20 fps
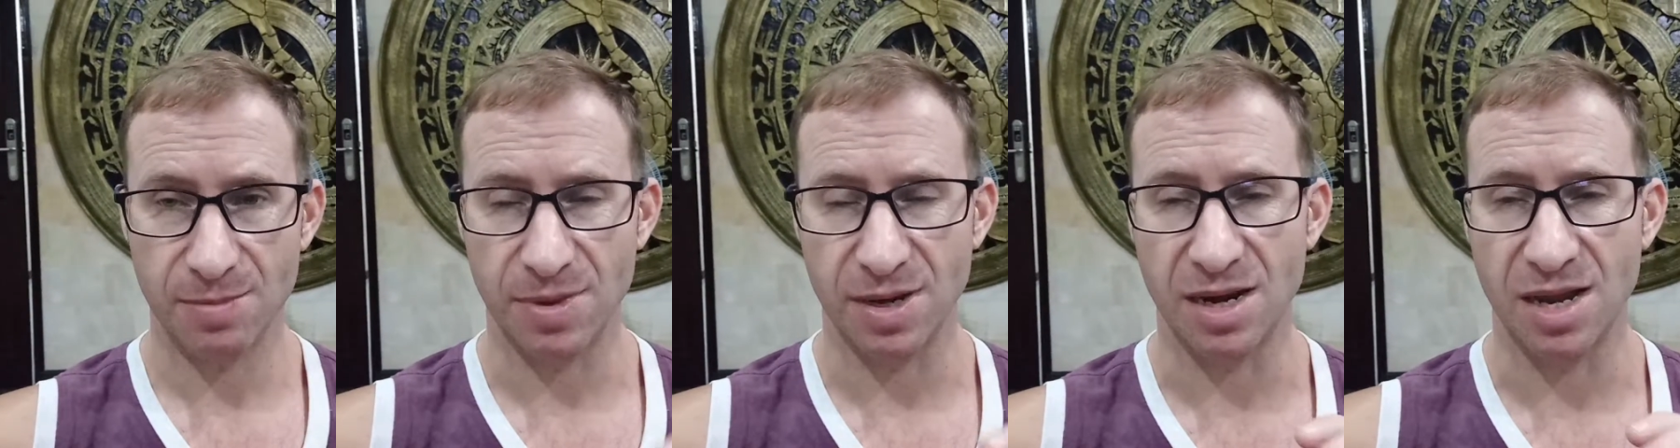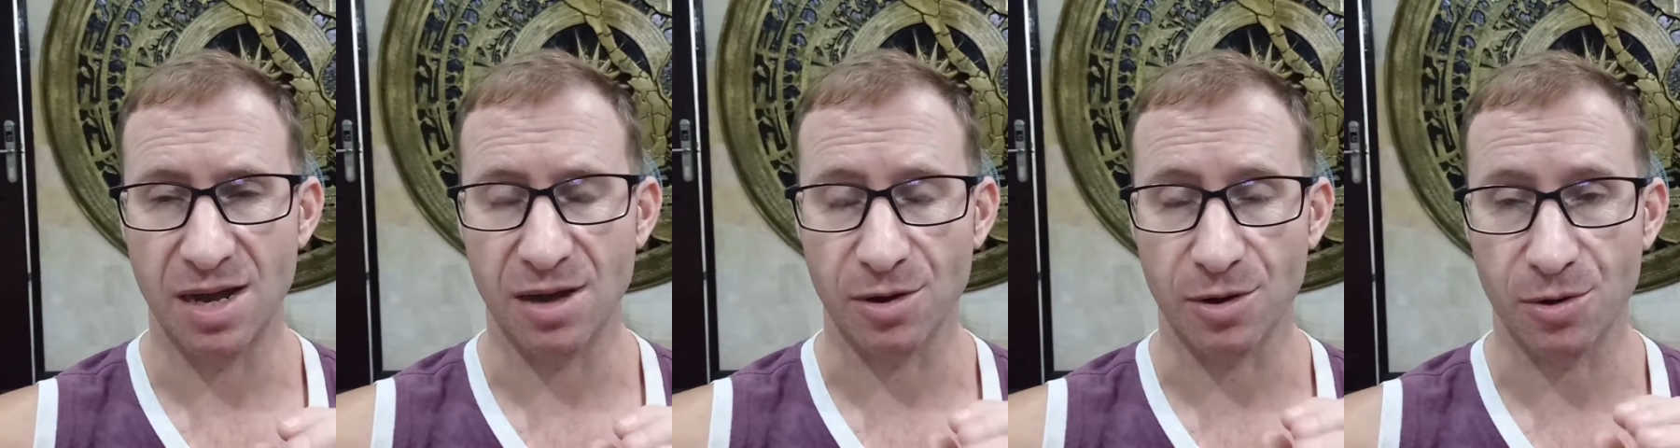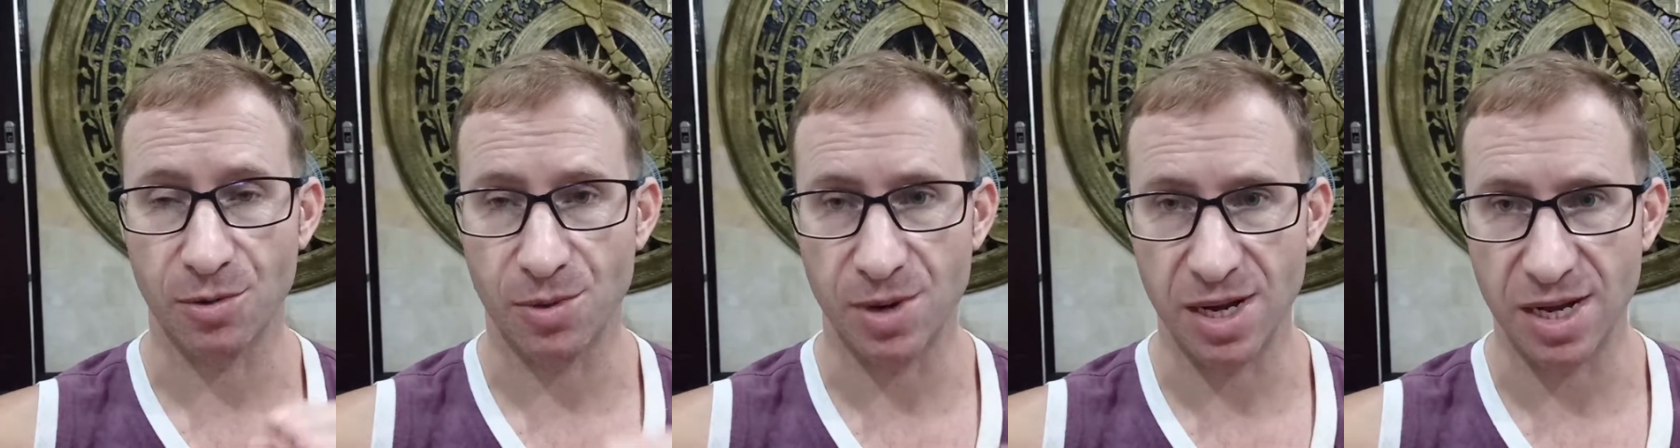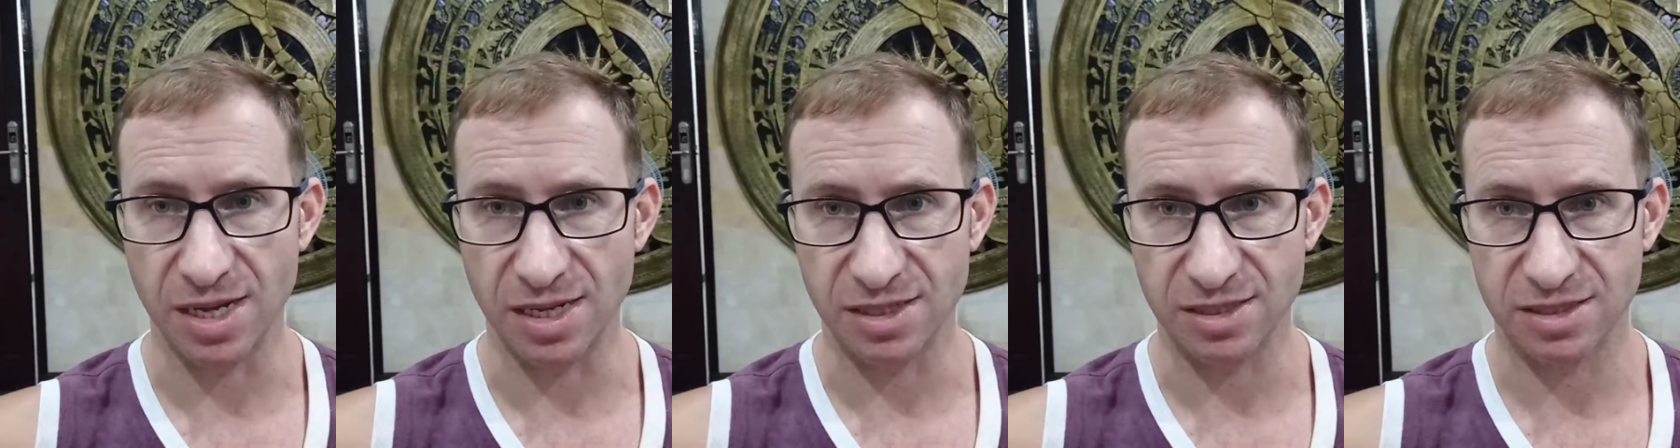But now
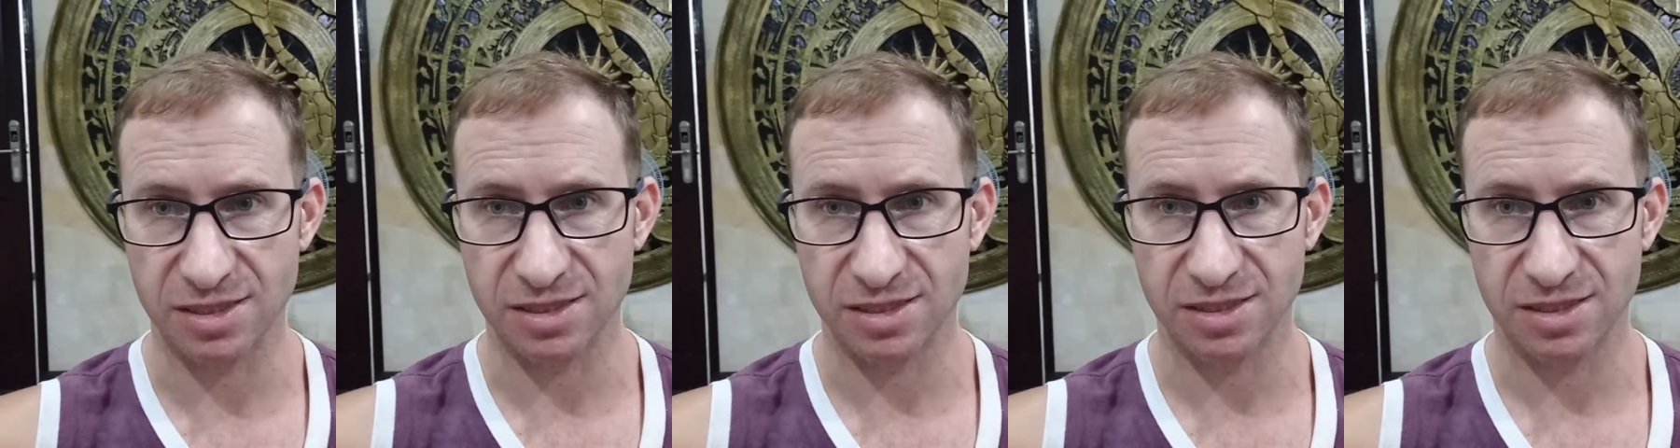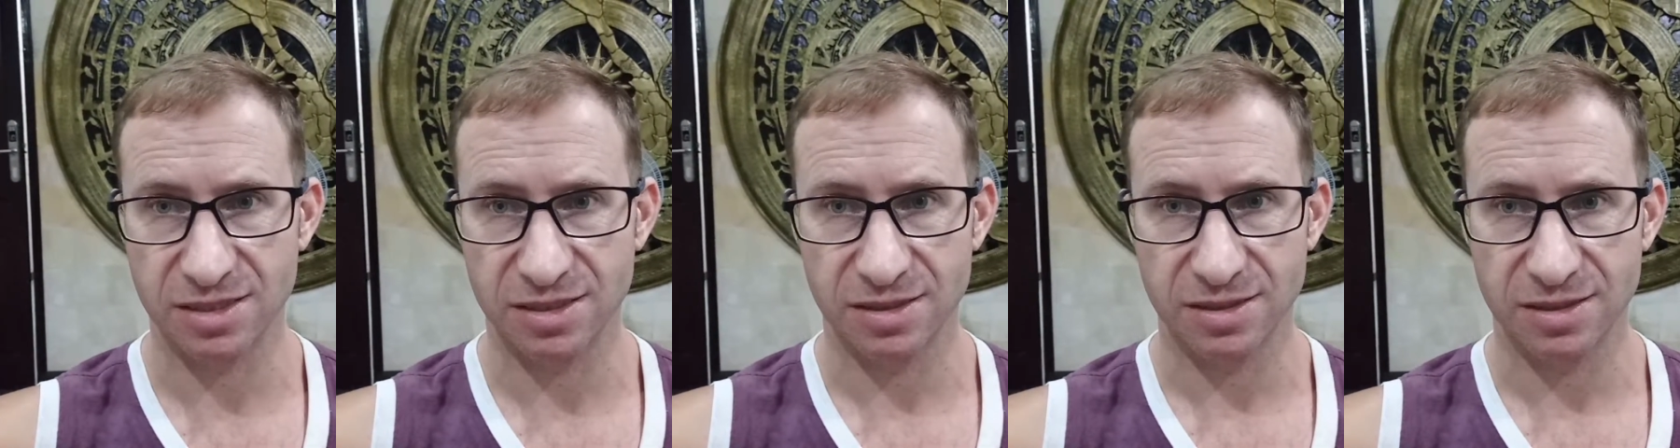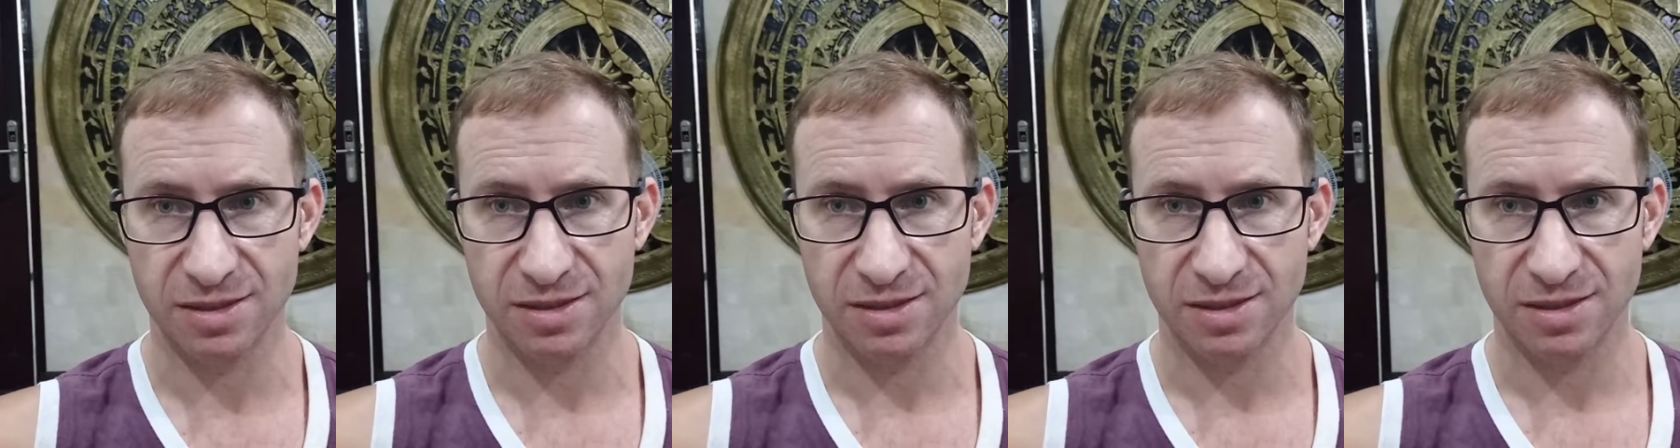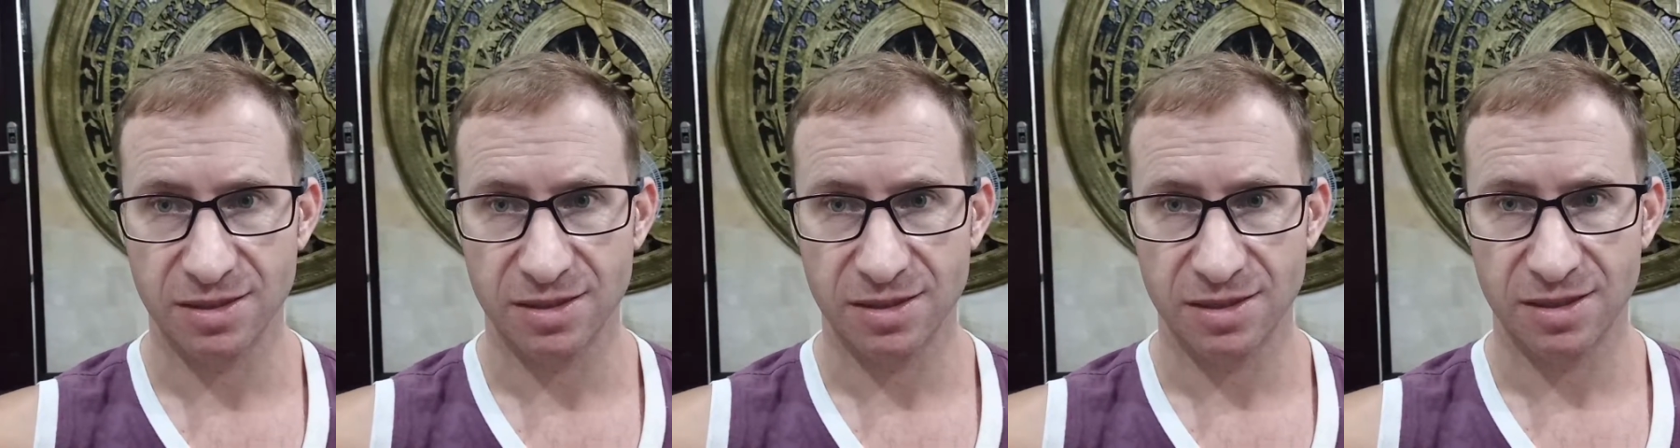grace
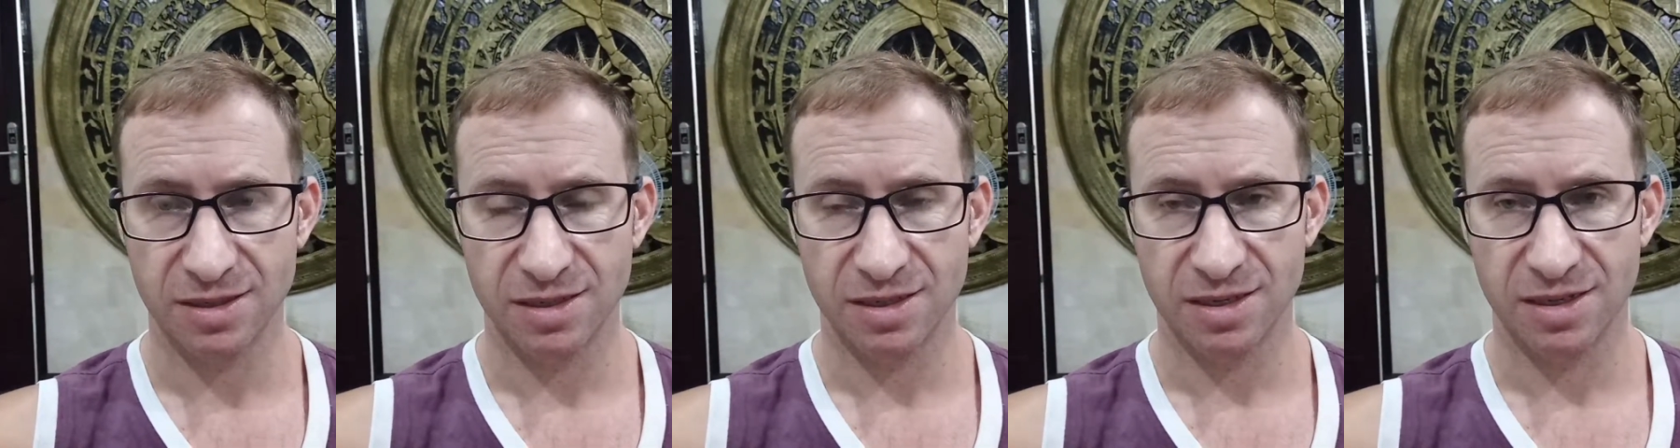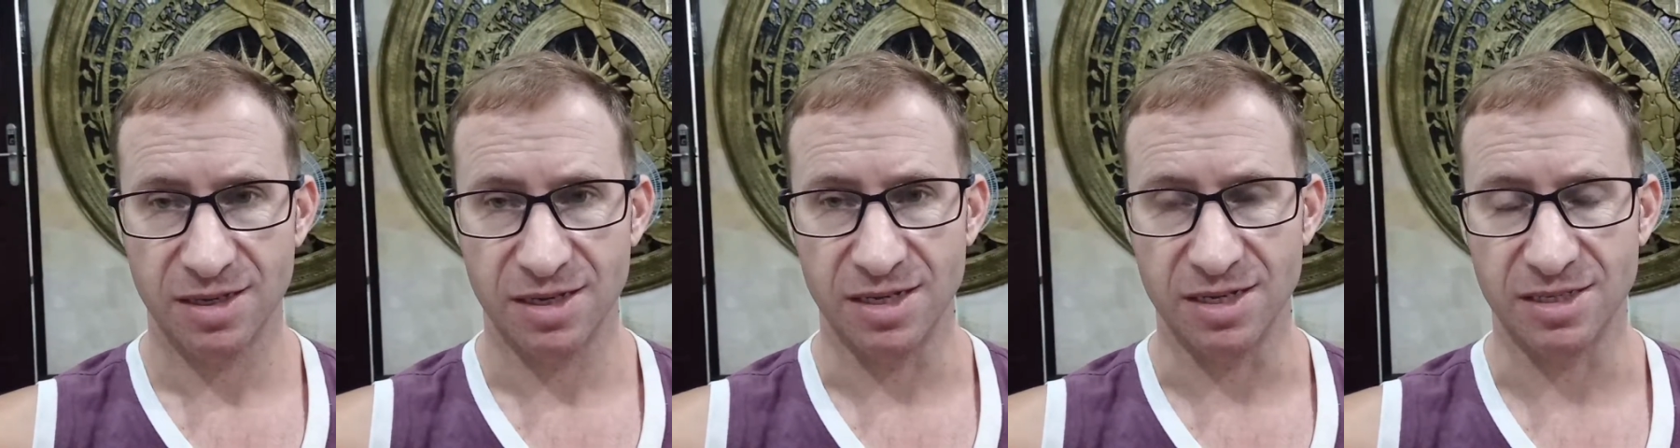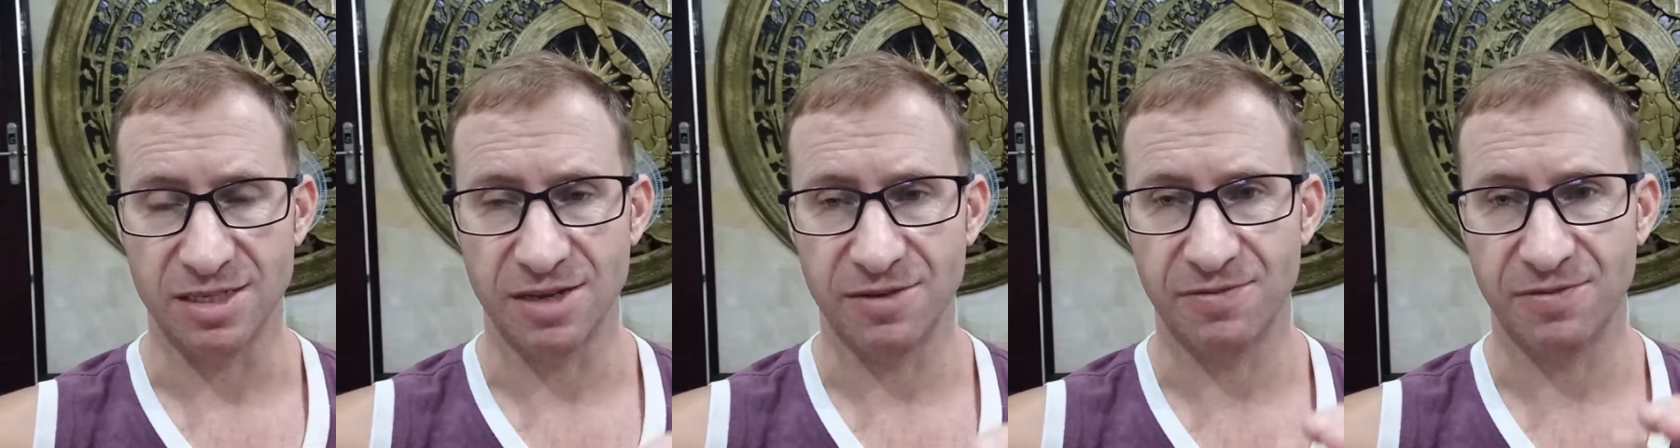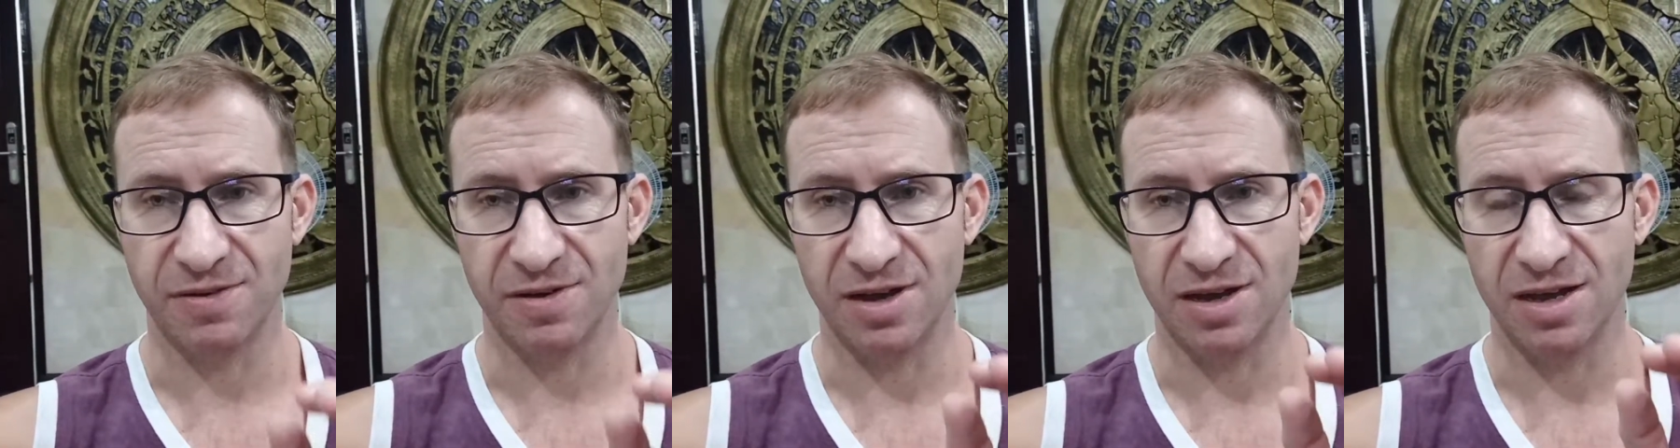is
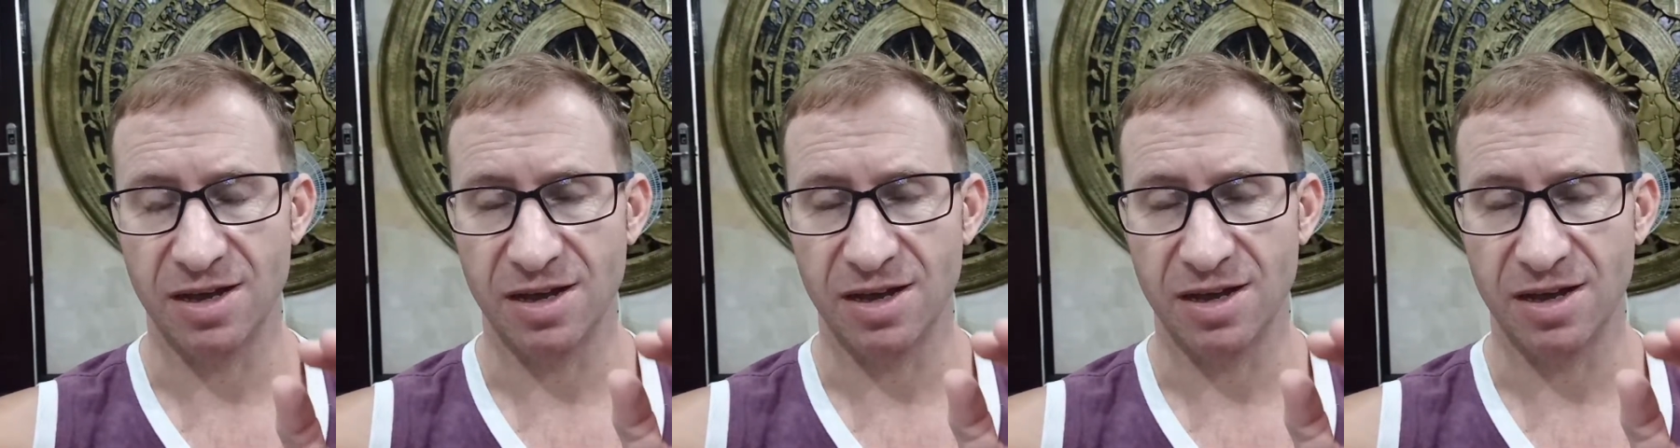if